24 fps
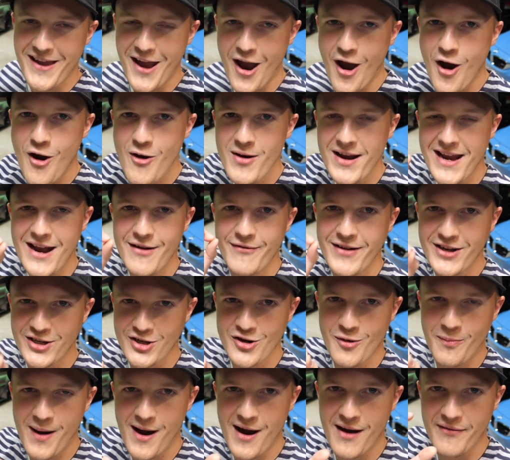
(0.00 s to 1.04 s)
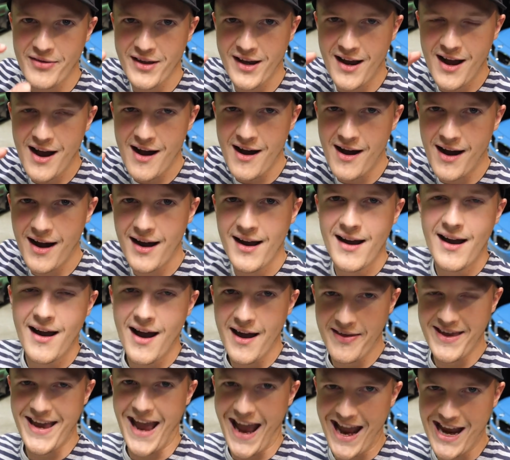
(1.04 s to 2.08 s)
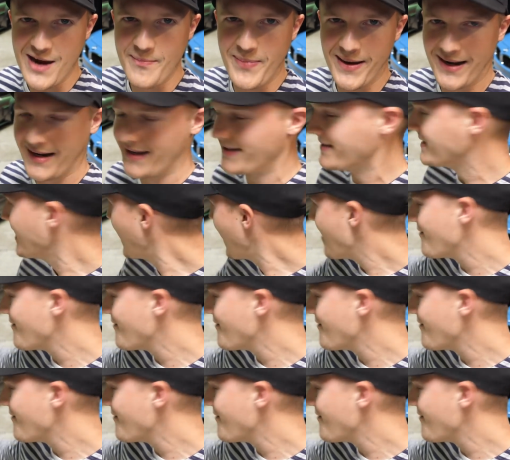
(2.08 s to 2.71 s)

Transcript: The only original part of the car are the A-pillars.